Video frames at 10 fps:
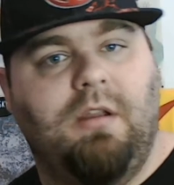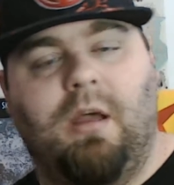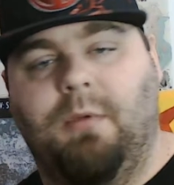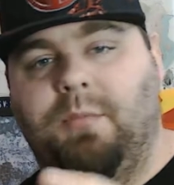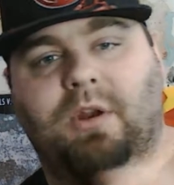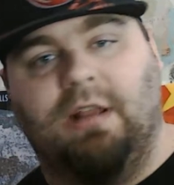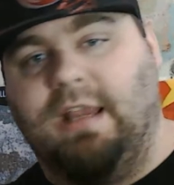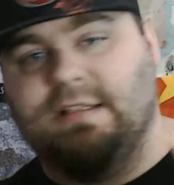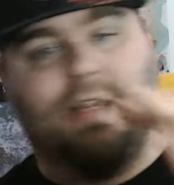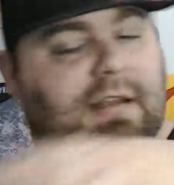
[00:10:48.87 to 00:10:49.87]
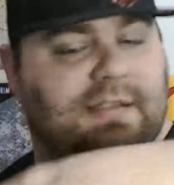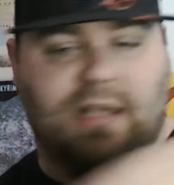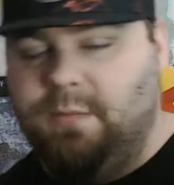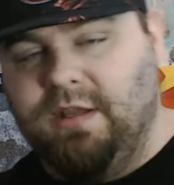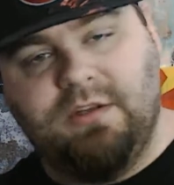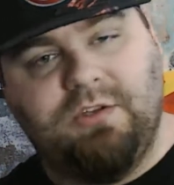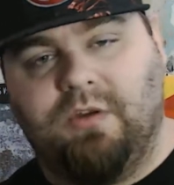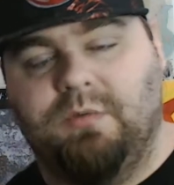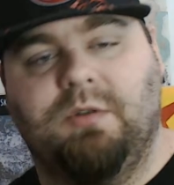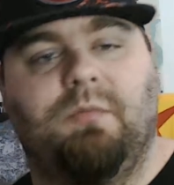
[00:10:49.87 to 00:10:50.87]
I'm going to put it, like I said, it's going to be in the
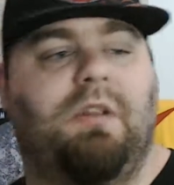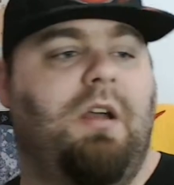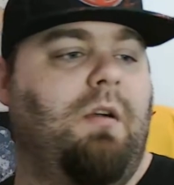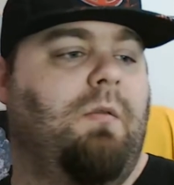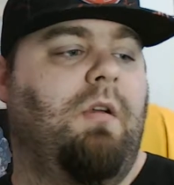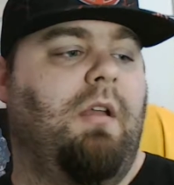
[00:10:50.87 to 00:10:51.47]
description below.